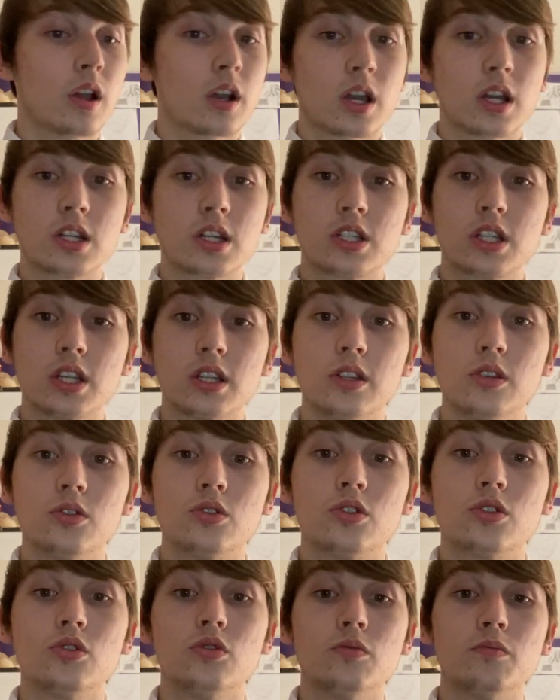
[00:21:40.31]
continue
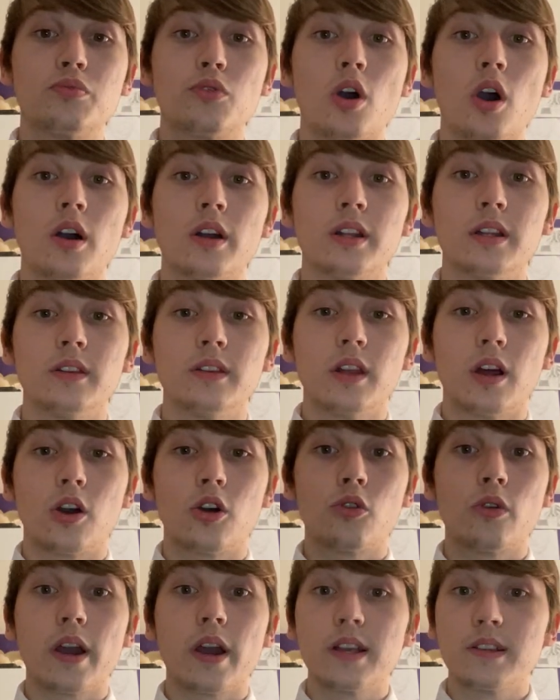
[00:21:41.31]
to broaden the
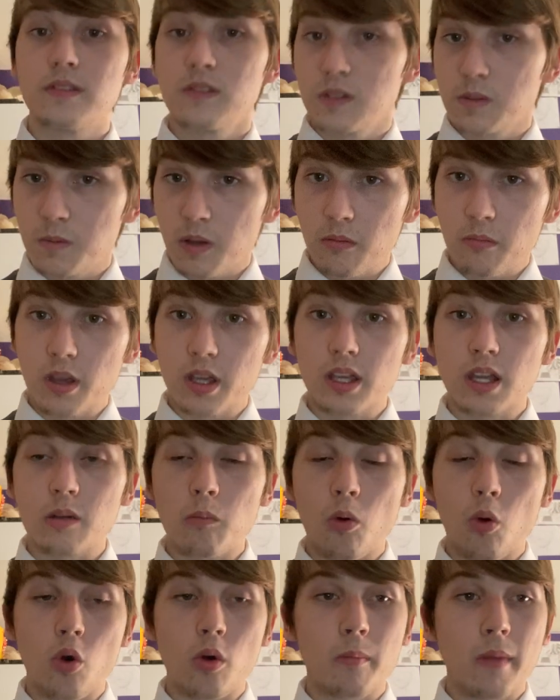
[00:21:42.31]
horizons by
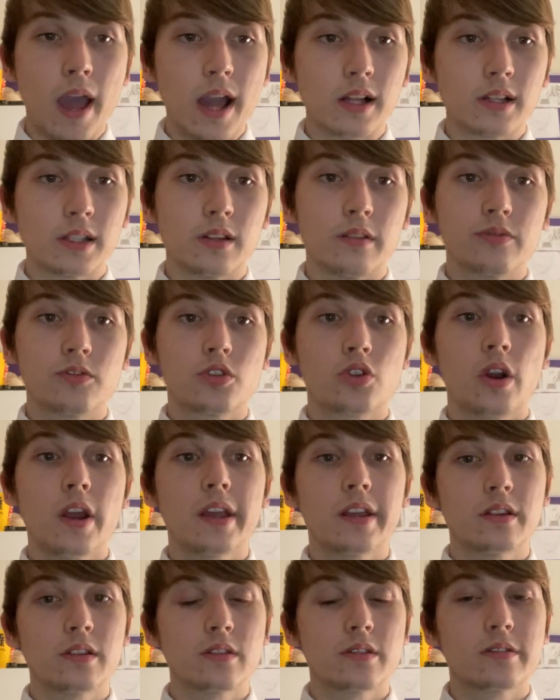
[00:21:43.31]
making more maglev
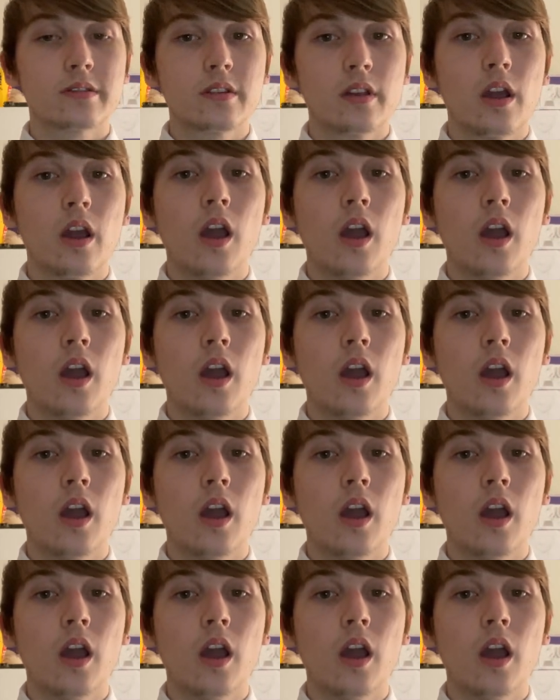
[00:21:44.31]
trains.